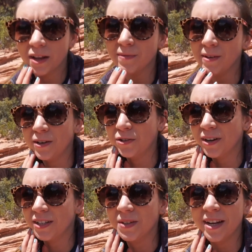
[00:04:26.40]
we're going to maybe
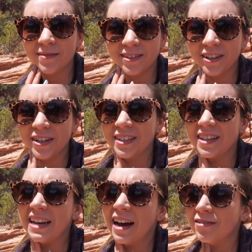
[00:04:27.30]
try to attempt to go to
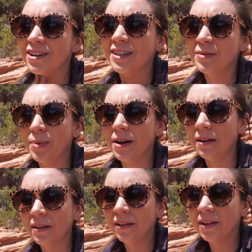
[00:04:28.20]
the Narrows, but
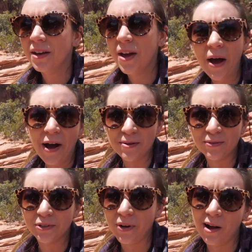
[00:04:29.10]
I'm
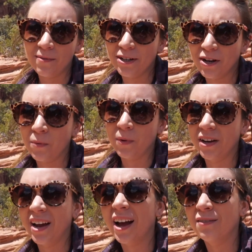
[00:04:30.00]
not sure how much time we're
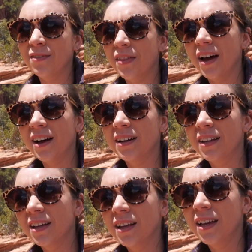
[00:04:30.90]
going to have for that.
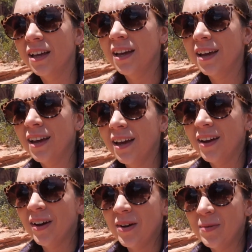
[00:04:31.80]

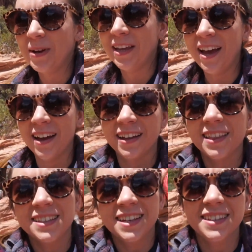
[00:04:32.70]
But yeah,
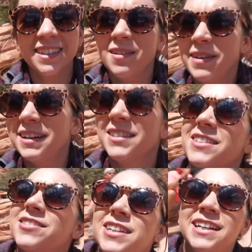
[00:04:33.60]
the sun's come out, so
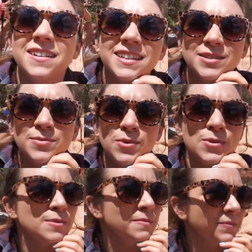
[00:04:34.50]
it's really nice and
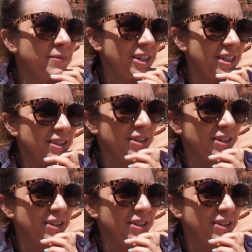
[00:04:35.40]
warm, which is